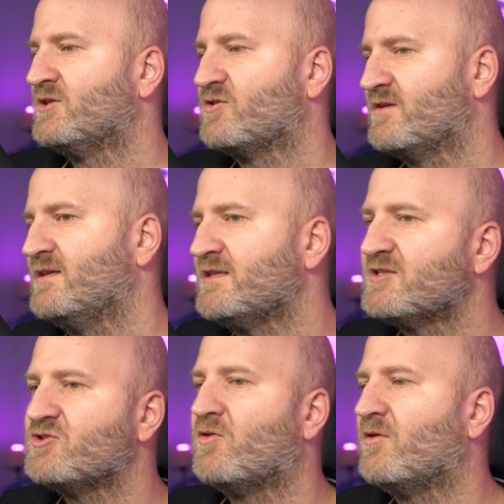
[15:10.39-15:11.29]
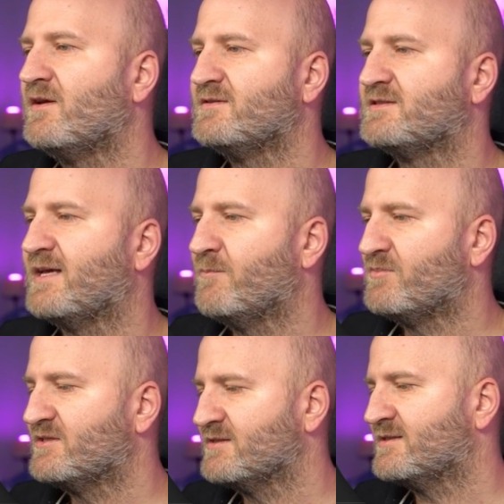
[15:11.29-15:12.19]
So this is all in the same
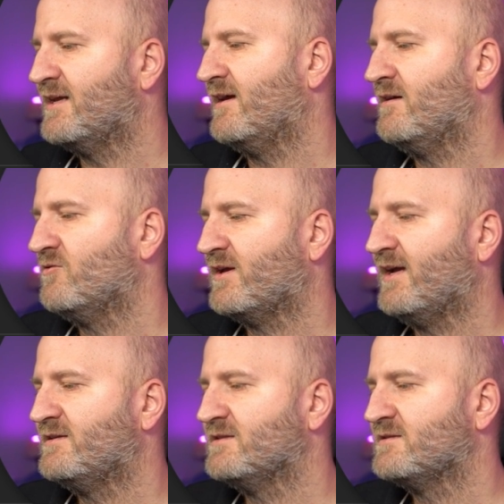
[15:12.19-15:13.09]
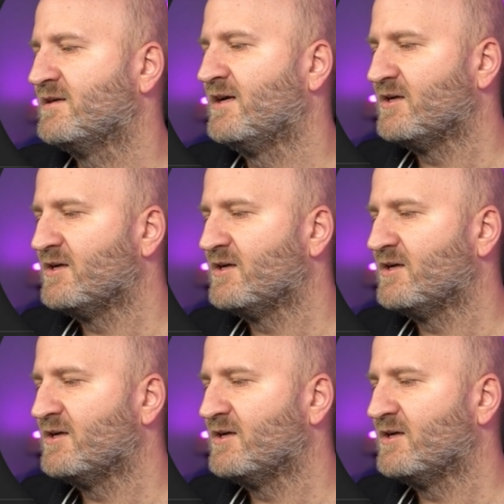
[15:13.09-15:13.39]
business layer located.